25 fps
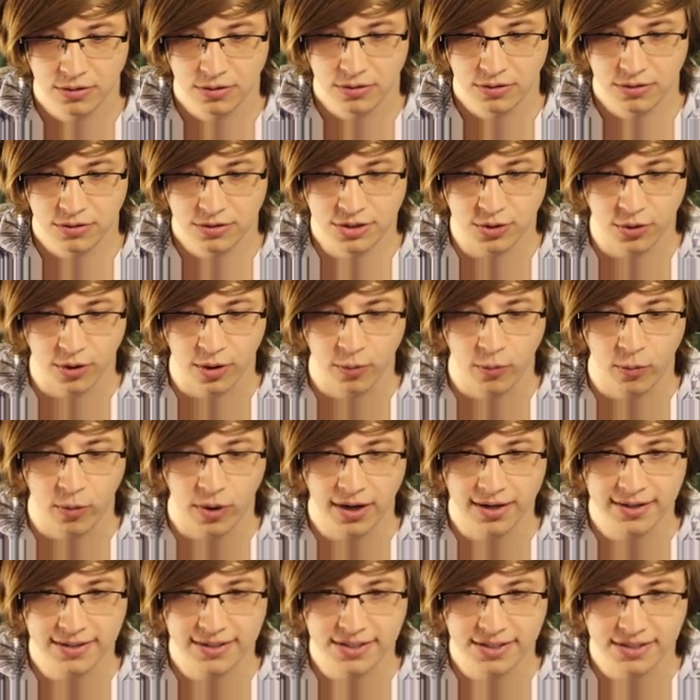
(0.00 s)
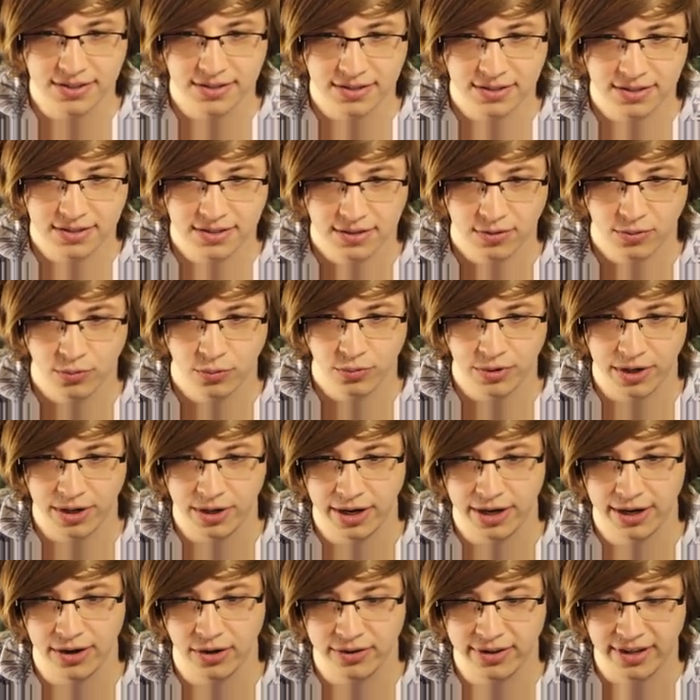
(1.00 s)
So it wants...
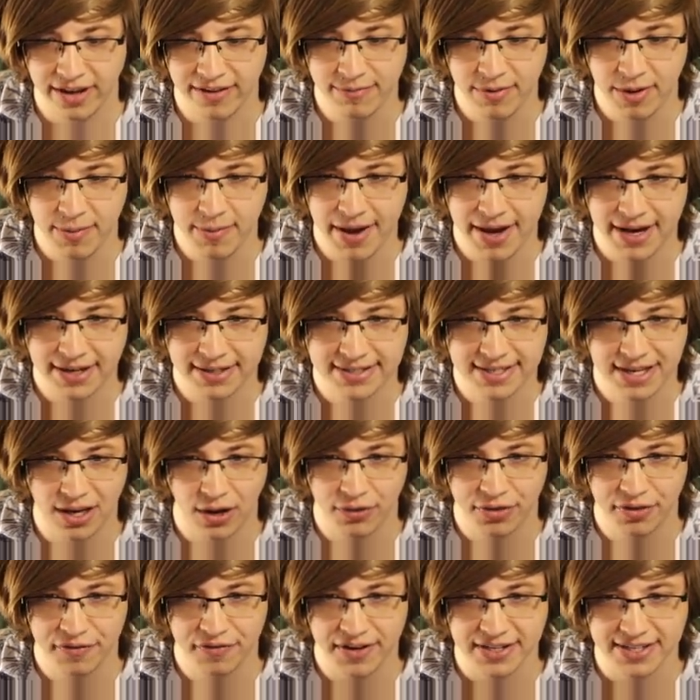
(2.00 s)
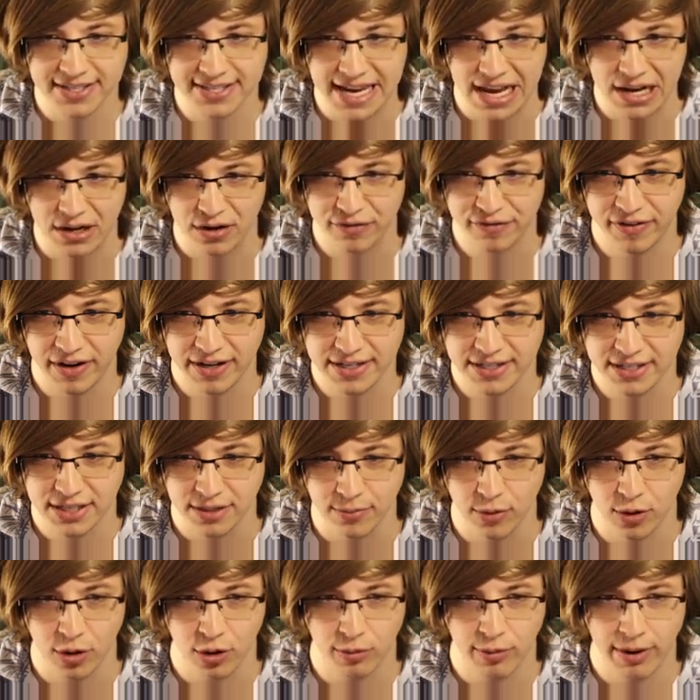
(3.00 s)
It'll give me max health if I sacrifice the
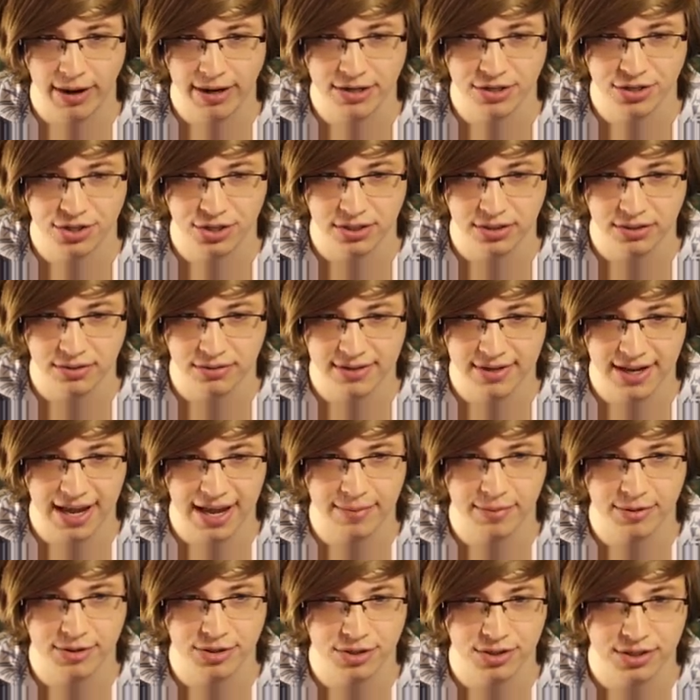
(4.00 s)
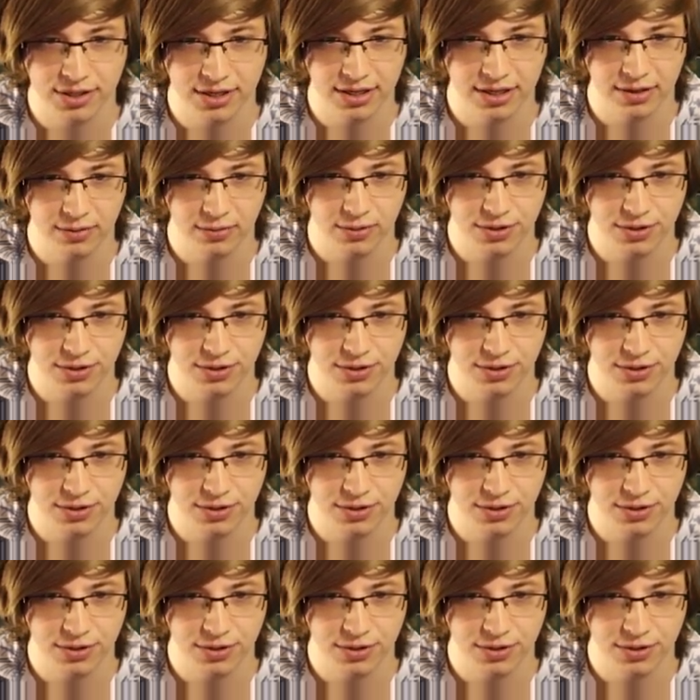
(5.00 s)
more range and damage thing,